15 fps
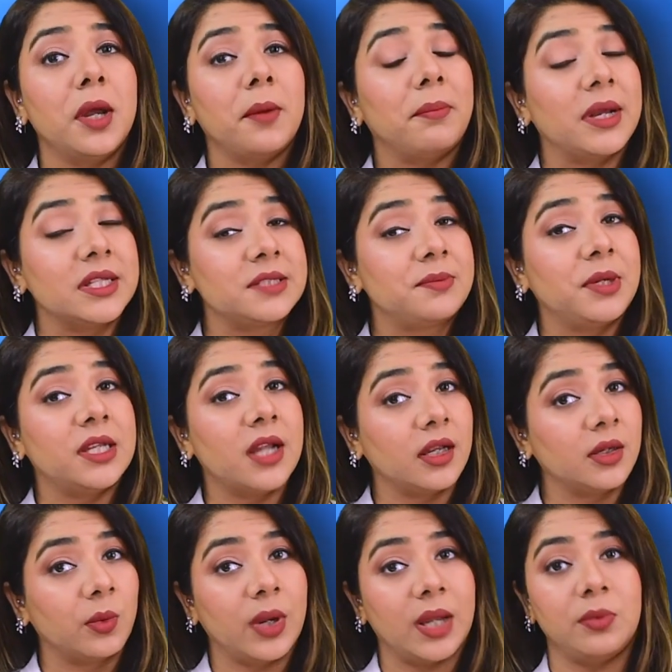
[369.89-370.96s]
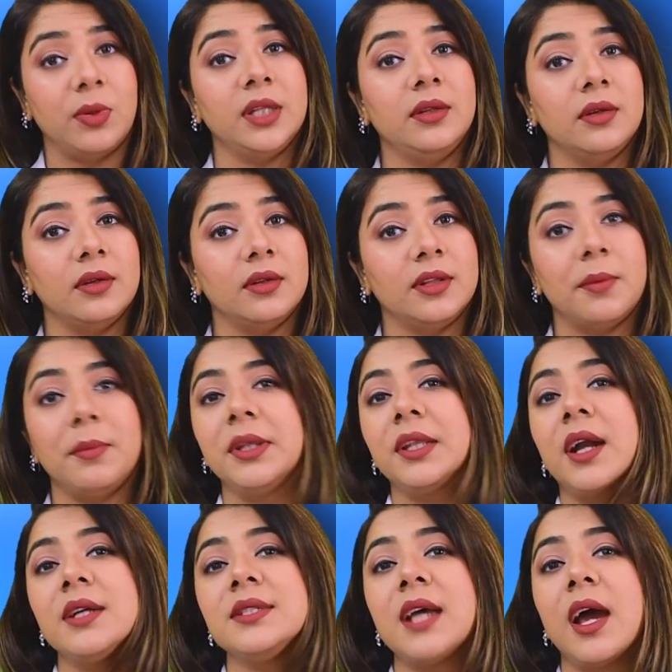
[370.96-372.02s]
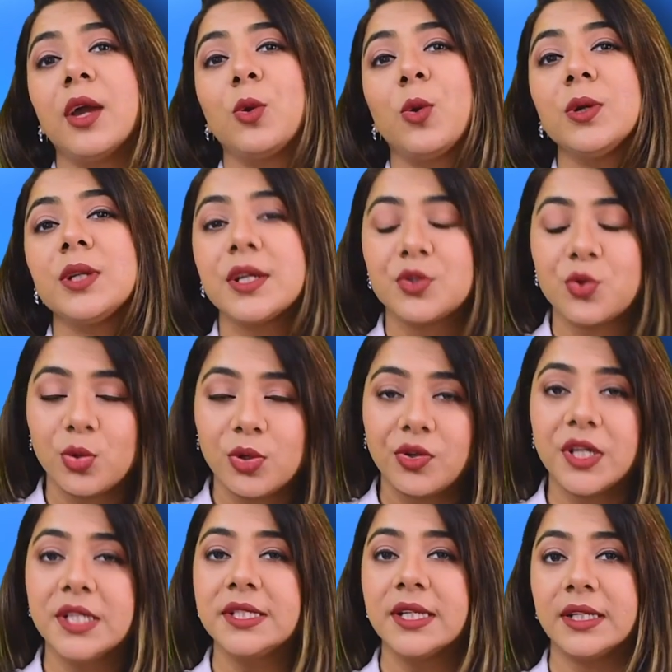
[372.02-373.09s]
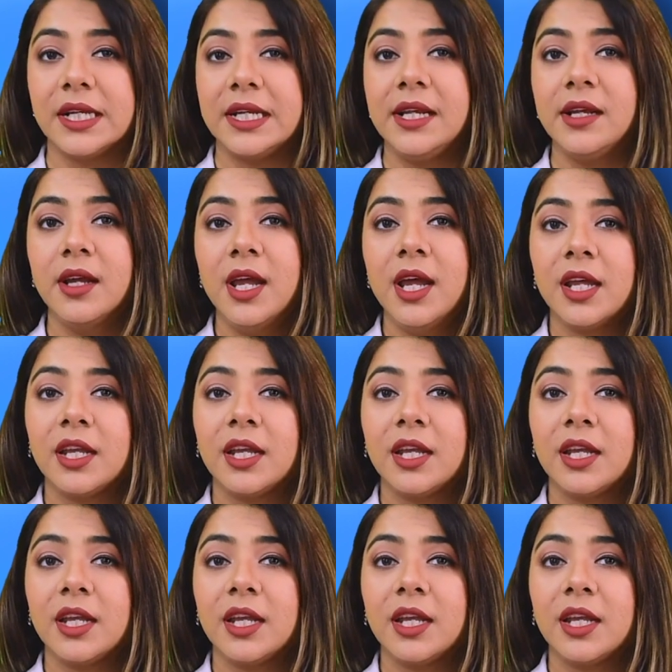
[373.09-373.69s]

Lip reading: must be done away with, the Madras High Court has ruled recently,